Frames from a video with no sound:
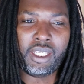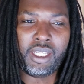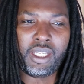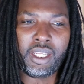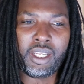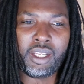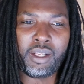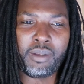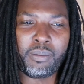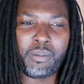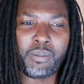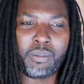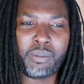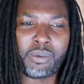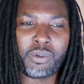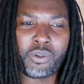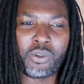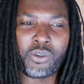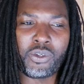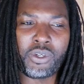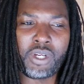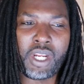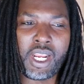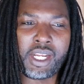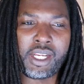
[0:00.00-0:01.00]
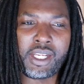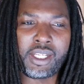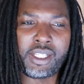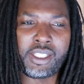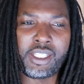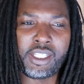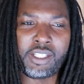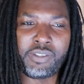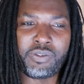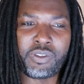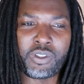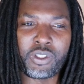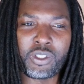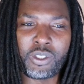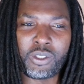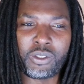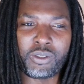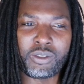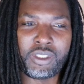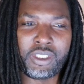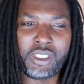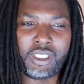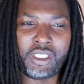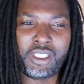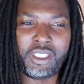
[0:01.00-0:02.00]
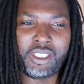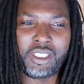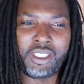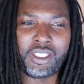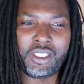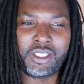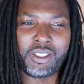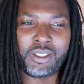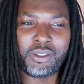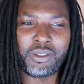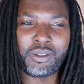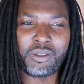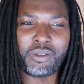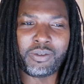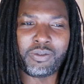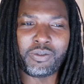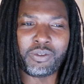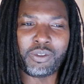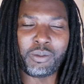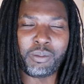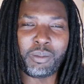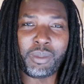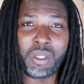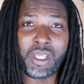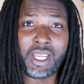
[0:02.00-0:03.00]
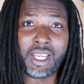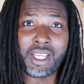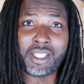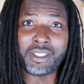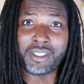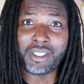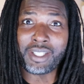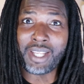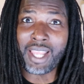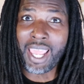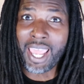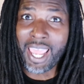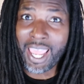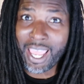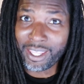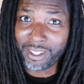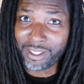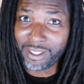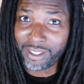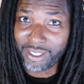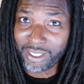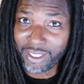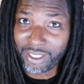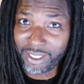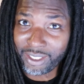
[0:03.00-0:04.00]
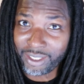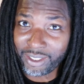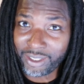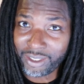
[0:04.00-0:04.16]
it created difficulty for me as an athlete.